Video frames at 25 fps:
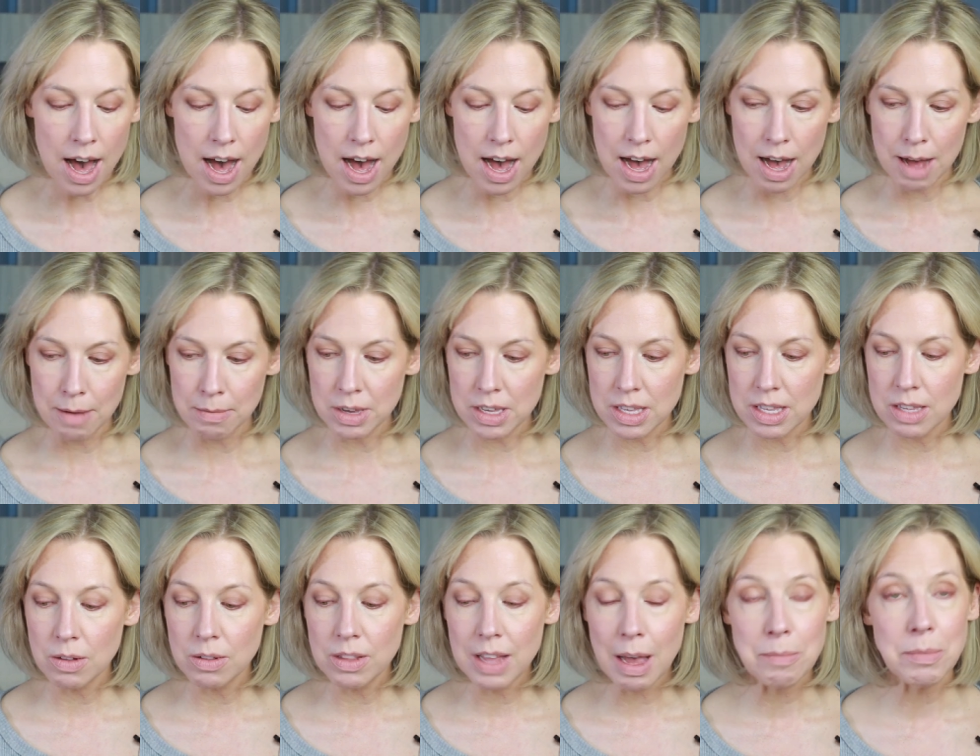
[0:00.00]
um,
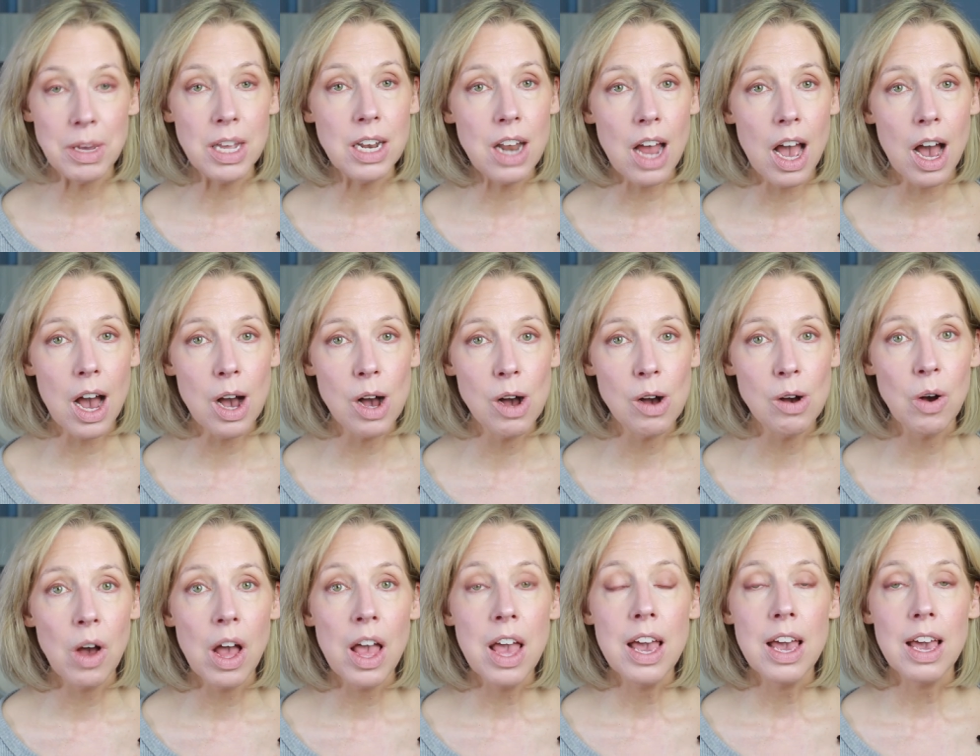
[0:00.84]
so let me
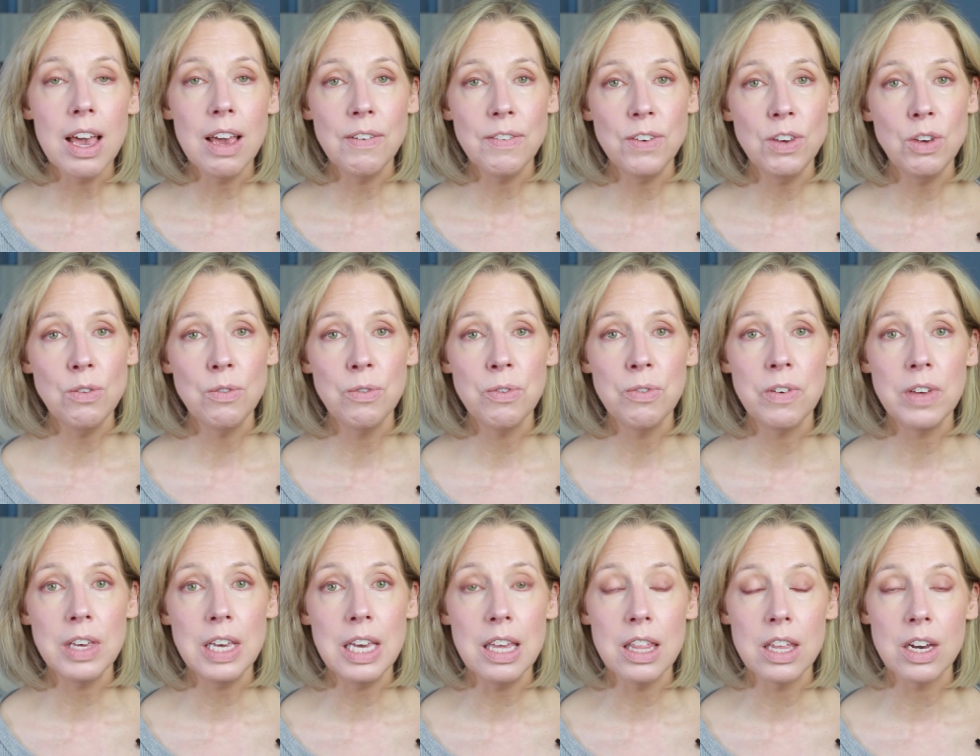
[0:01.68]
know if
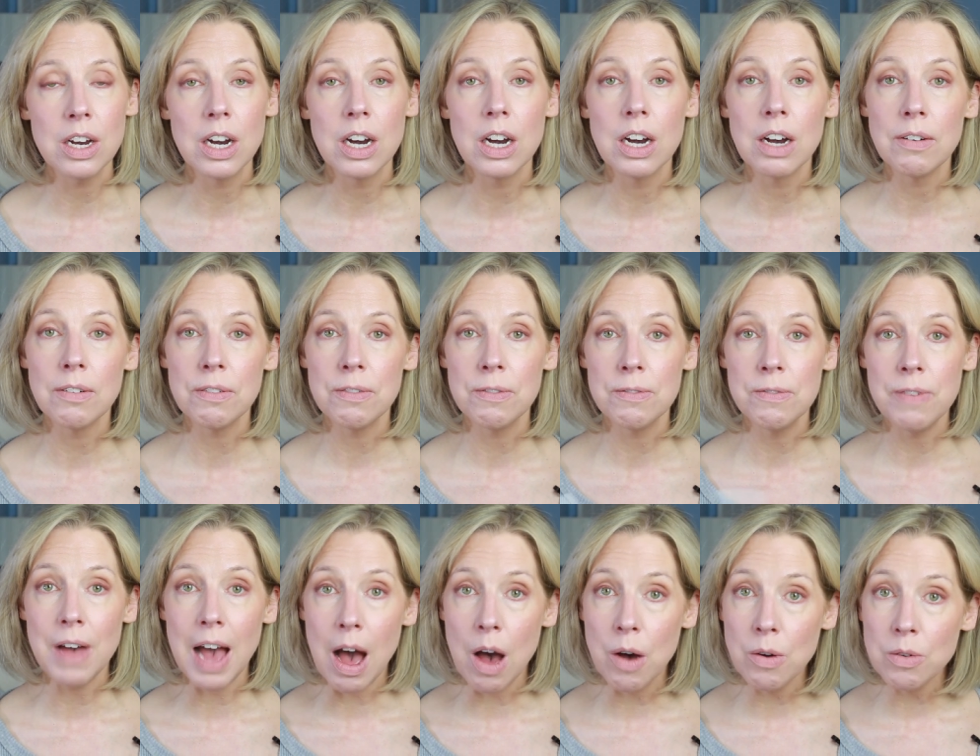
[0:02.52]
you've either
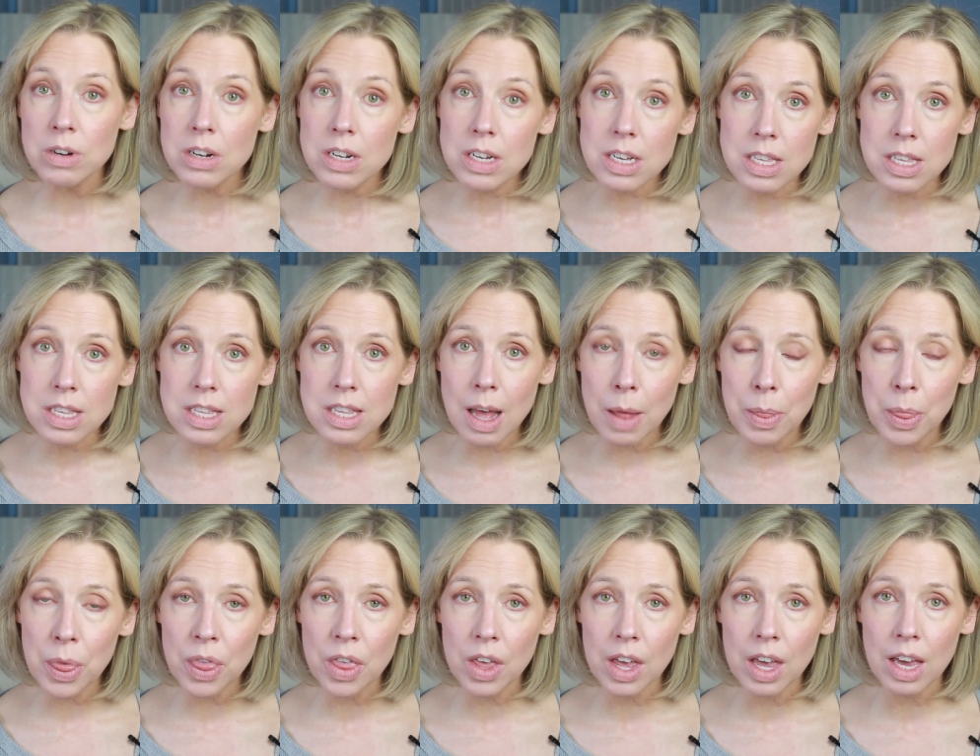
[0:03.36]
found
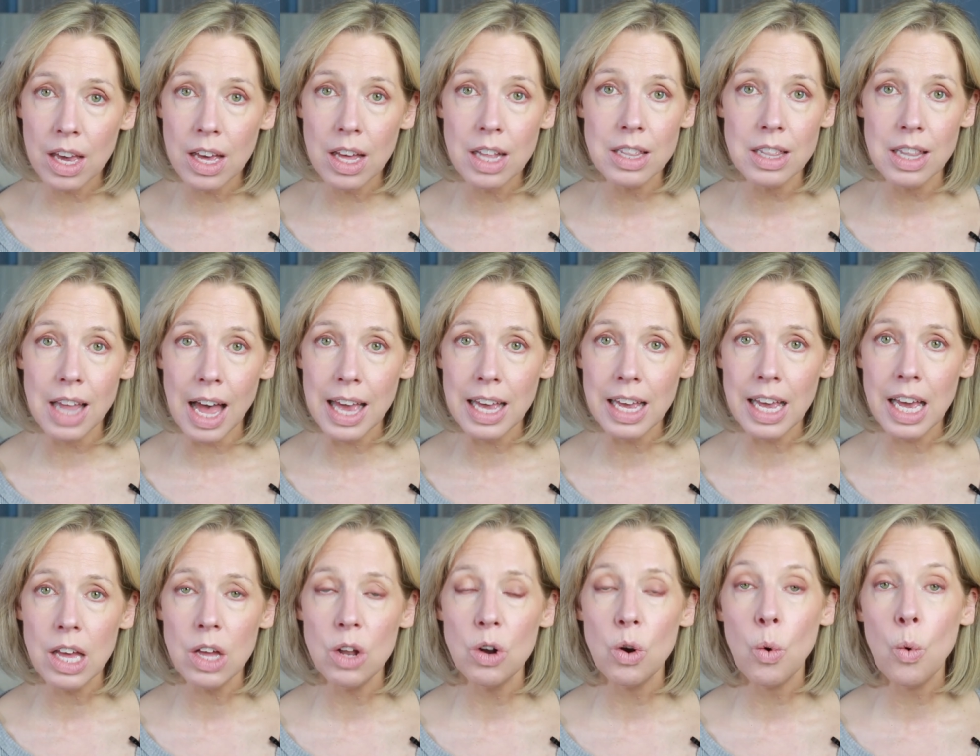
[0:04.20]
something
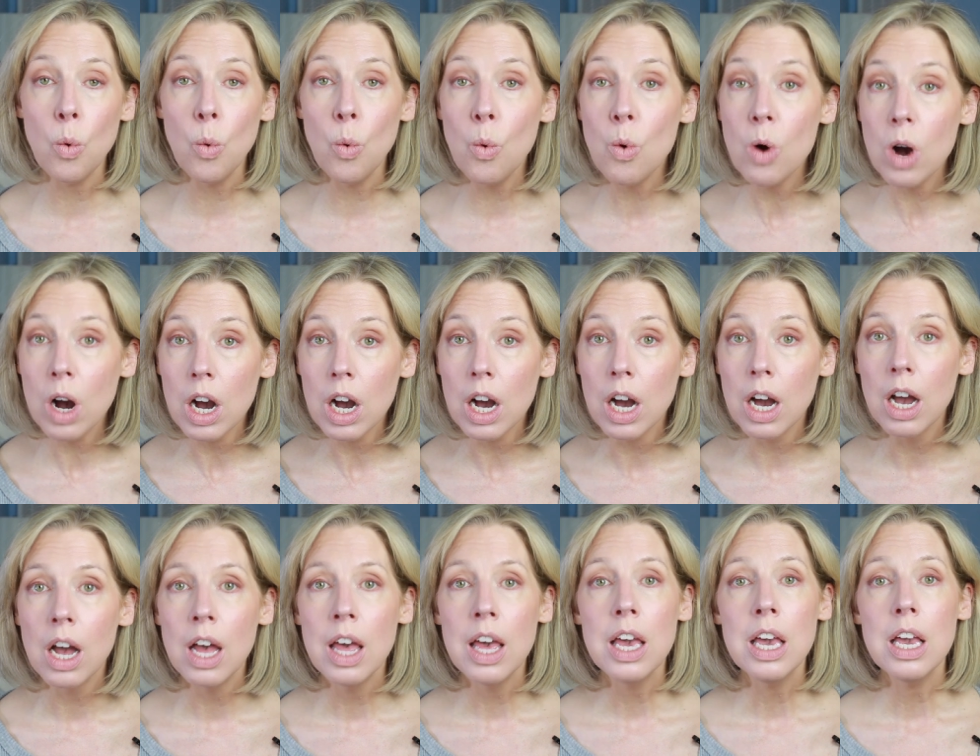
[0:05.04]
like it
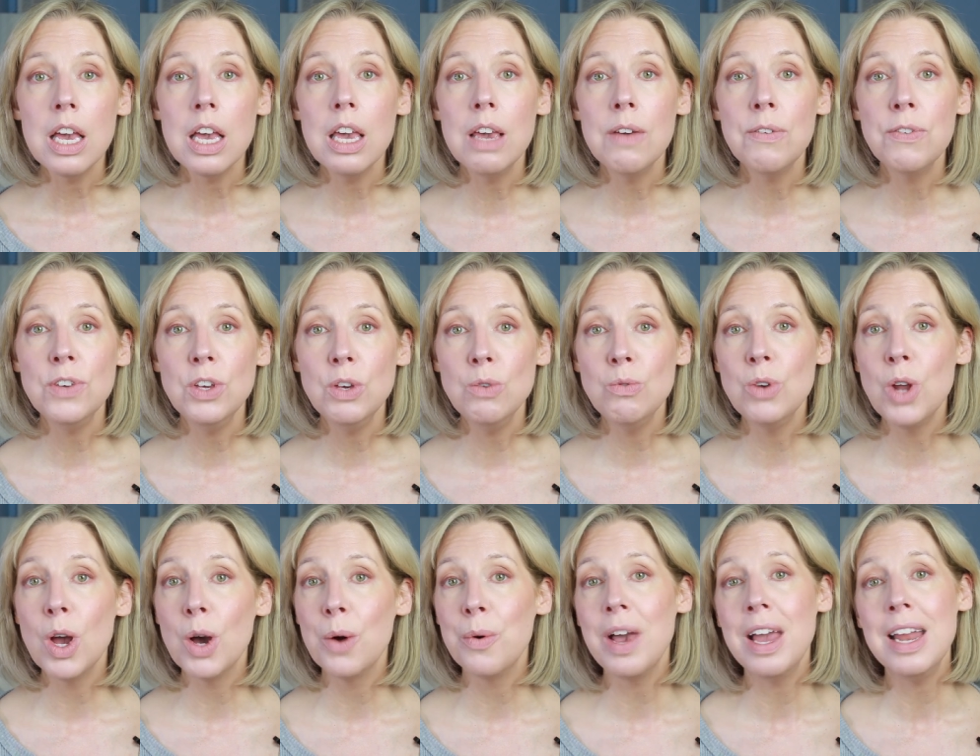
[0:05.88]
or if you
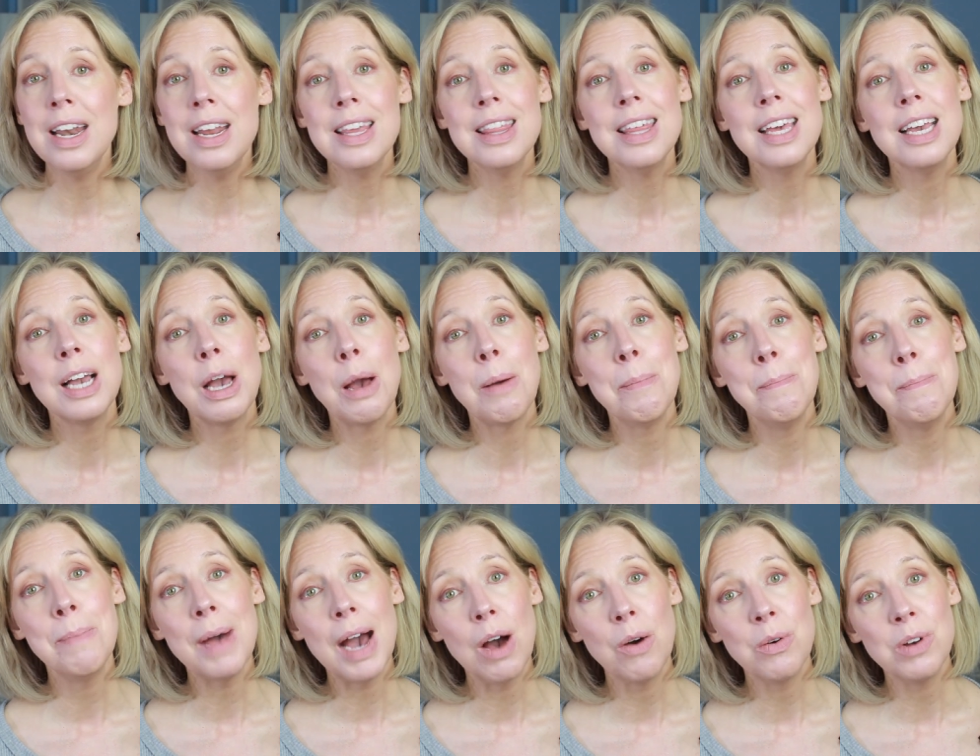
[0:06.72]
know anything
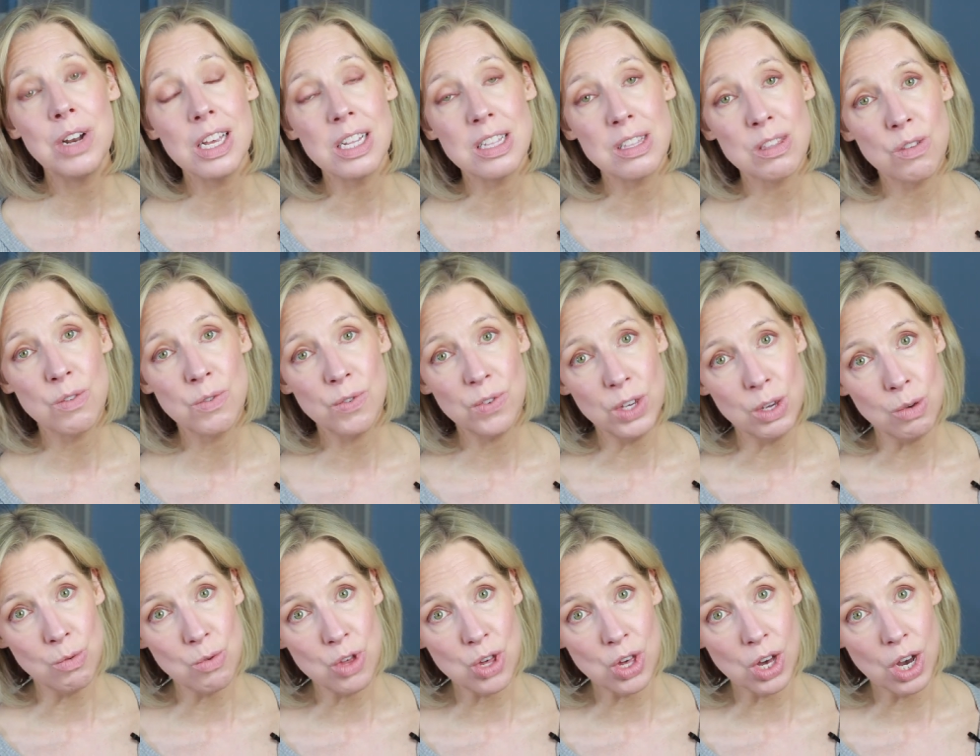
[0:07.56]
about its
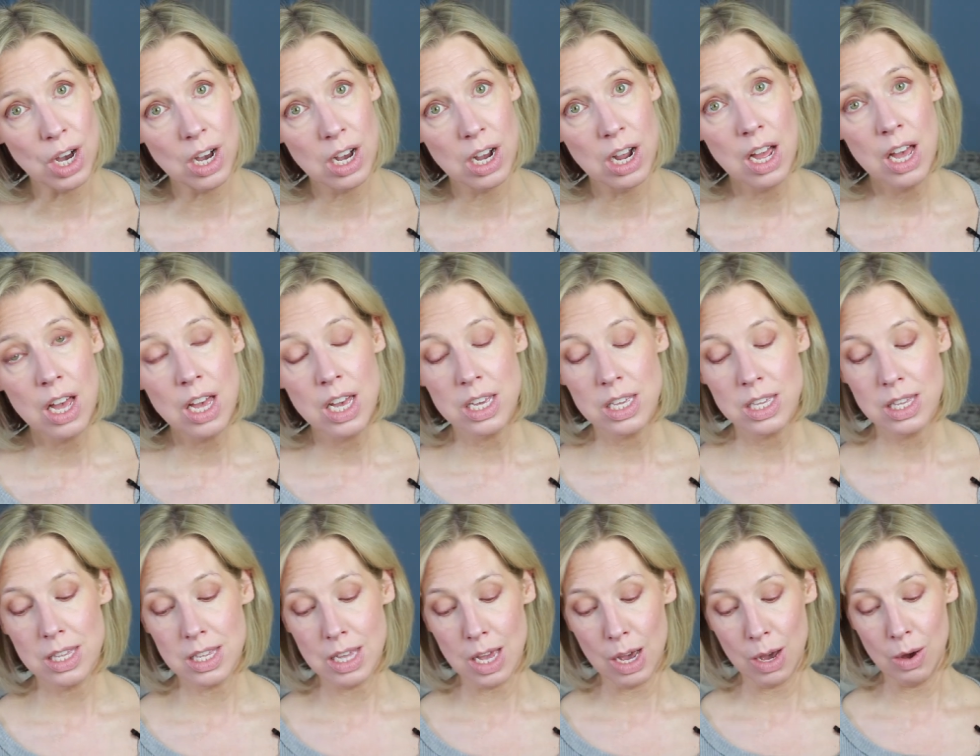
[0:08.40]
future
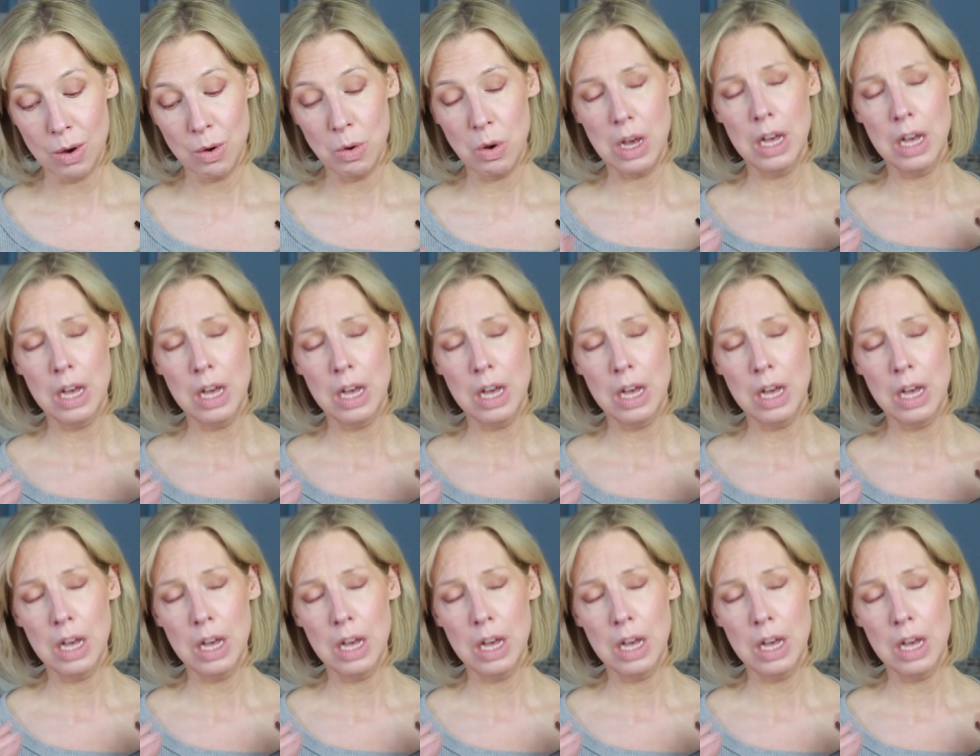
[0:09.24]
so